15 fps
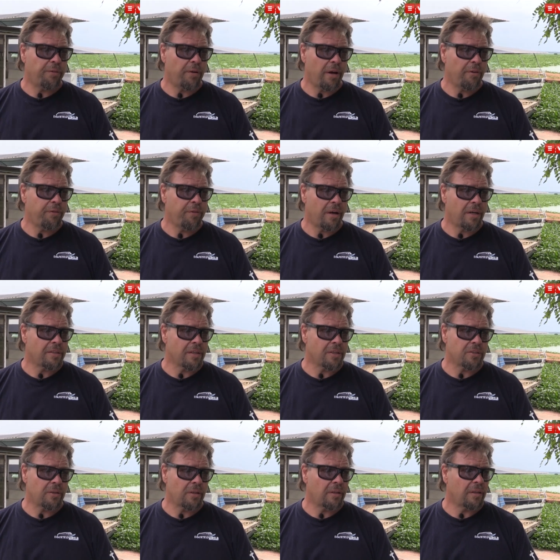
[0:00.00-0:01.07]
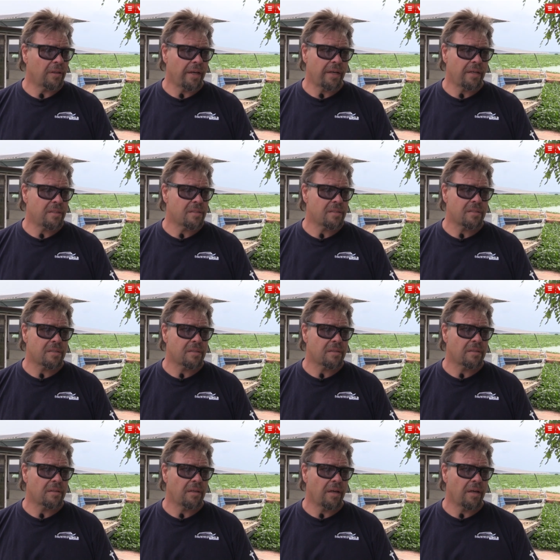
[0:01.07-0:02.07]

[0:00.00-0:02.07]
firefighting drill as,